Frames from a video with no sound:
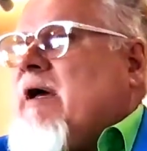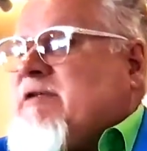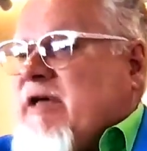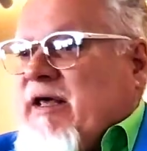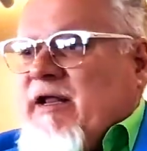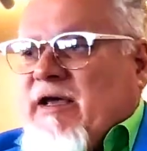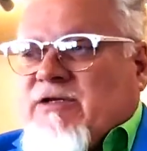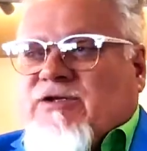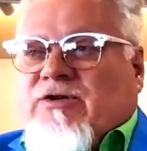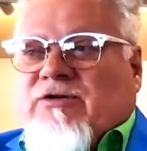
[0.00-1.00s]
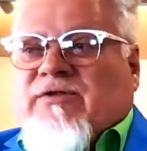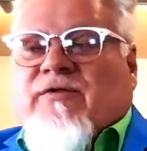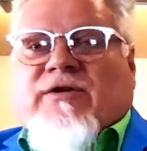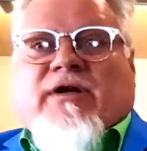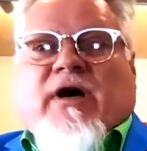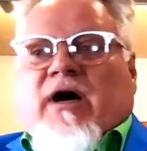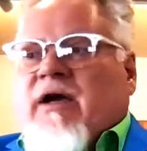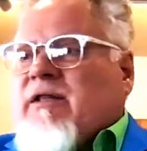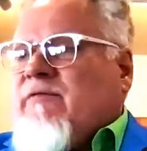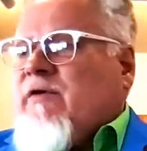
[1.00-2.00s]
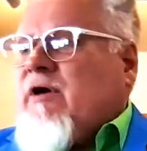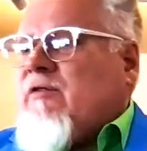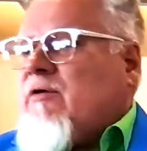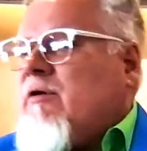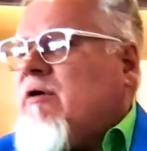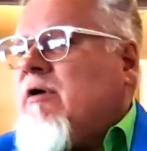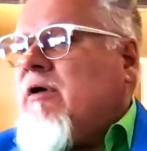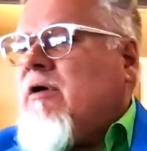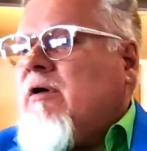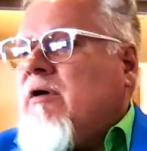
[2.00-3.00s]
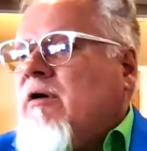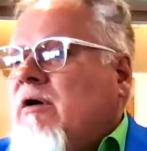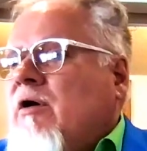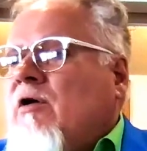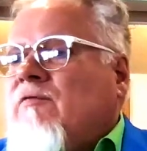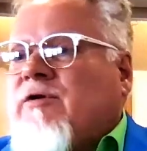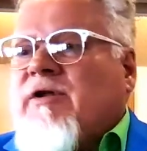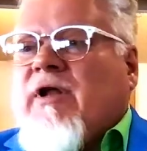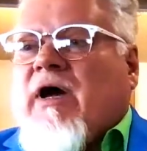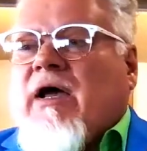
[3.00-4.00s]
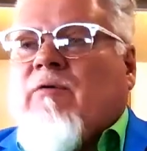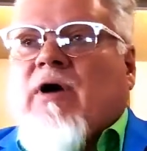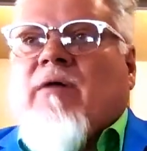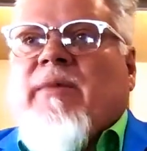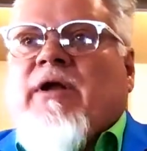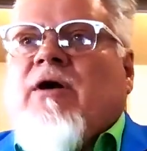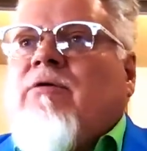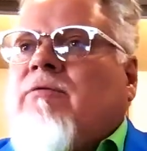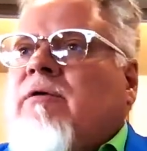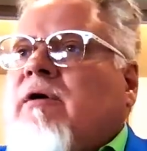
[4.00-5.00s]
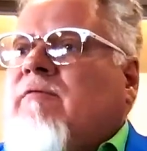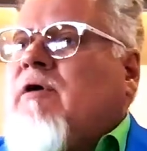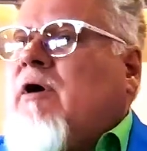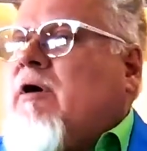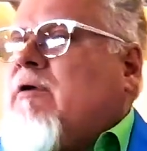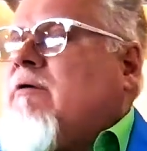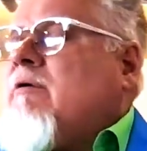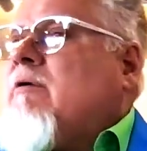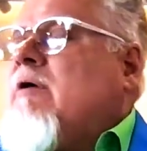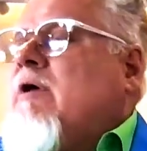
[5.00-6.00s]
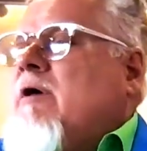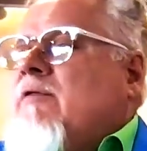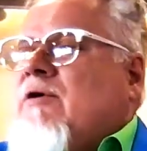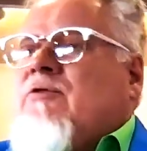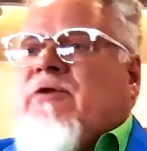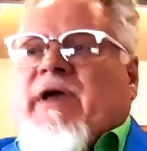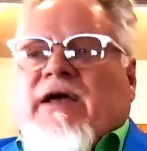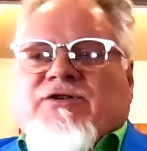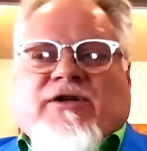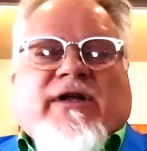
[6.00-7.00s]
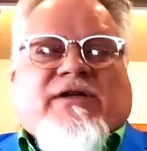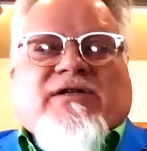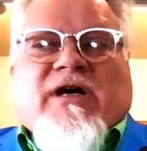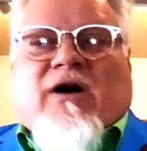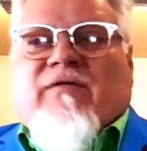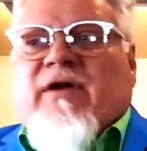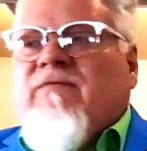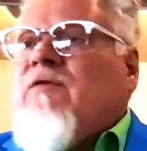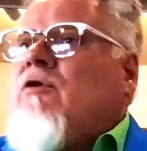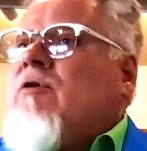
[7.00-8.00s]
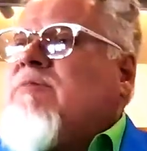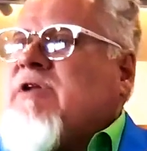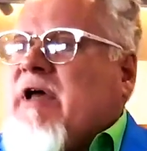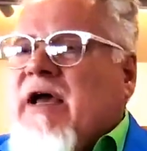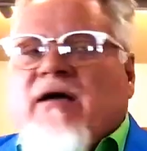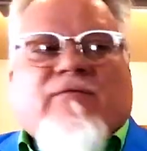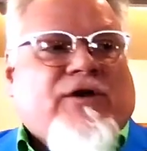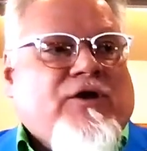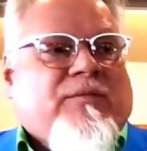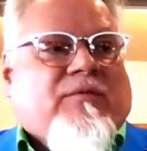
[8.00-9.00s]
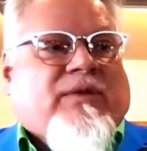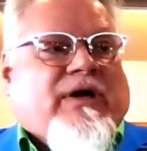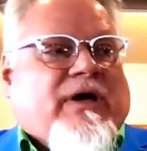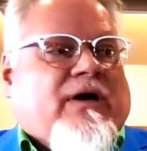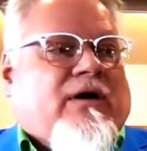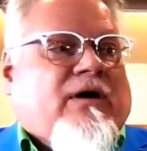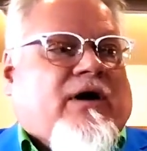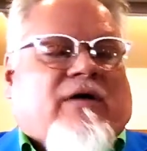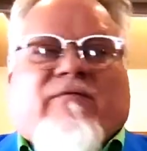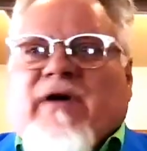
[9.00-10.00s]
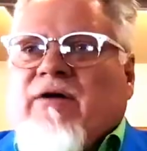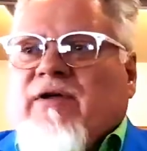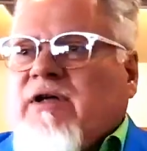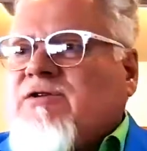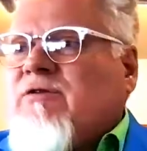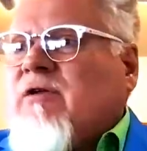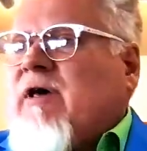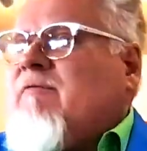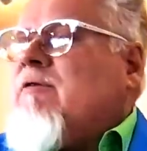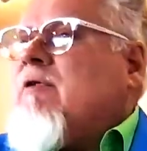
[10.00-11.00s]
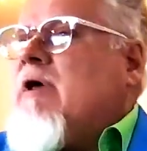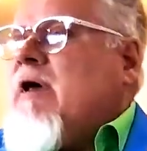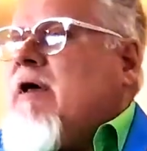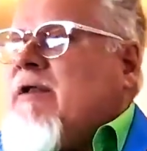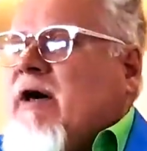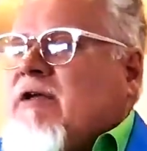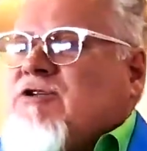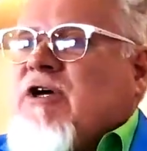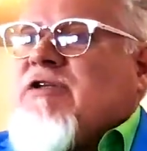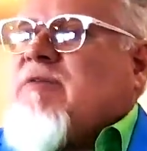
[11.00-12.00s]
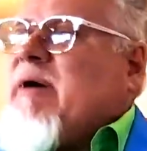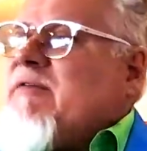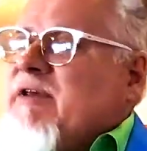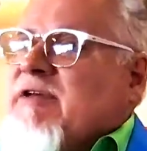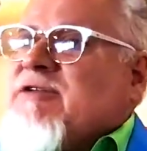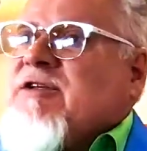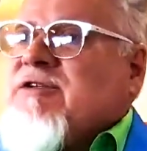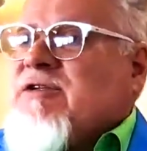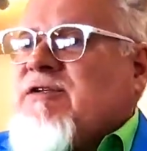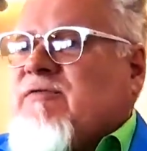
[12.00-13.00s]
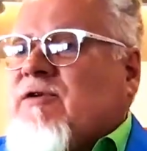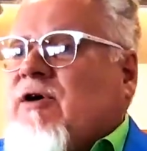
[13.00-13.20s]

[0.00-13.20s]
has any excuse for denying the Father or for denying what can be known of God. The creation itself informs every human being on a foundational level, not just about the existence of